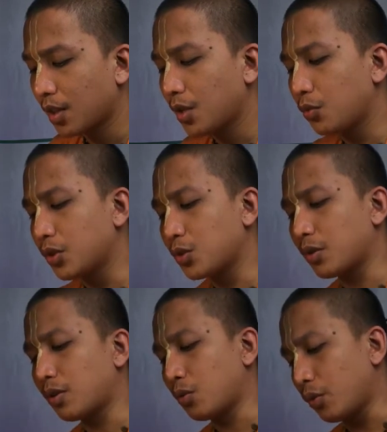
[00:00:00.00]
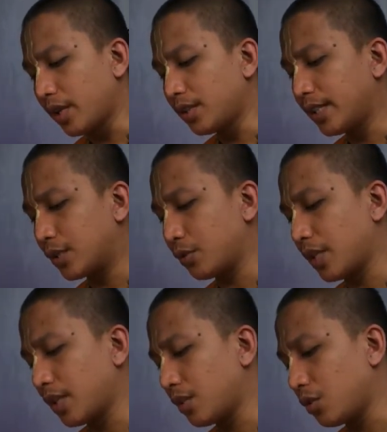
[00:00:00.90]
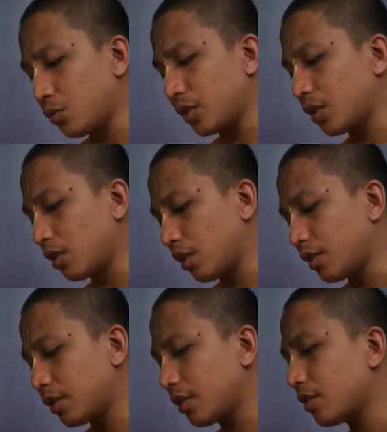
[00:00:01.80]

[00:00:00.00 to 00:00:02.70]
which were well decorated with cloth